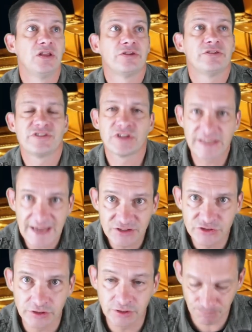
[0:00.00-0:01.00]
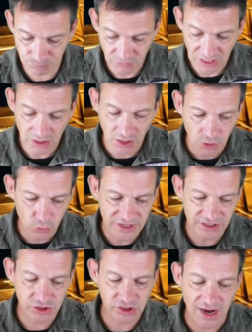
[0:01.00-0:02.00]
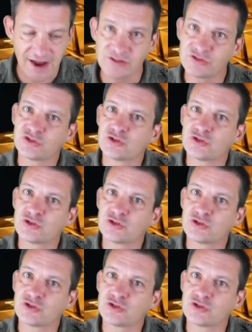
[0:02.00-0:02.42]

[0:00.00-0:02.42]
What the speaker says: There is a castle which has